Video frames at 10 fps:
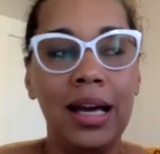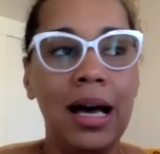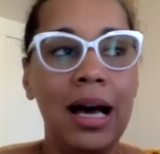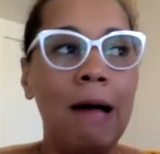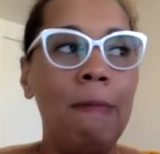
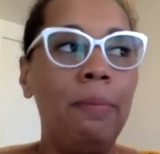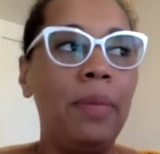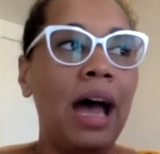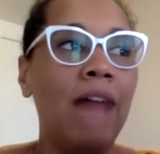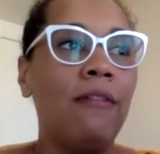
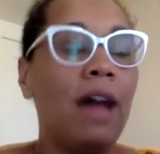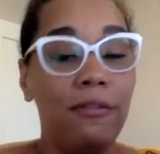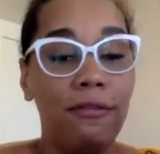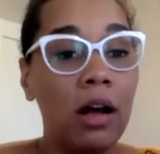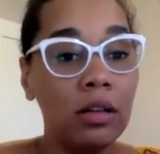I've
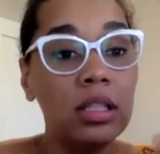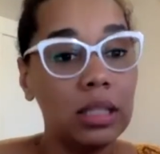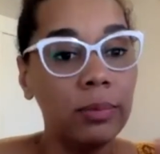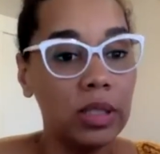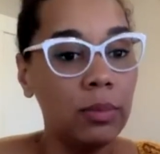found
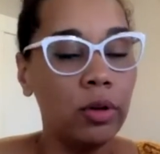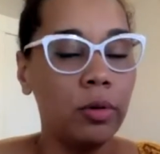similar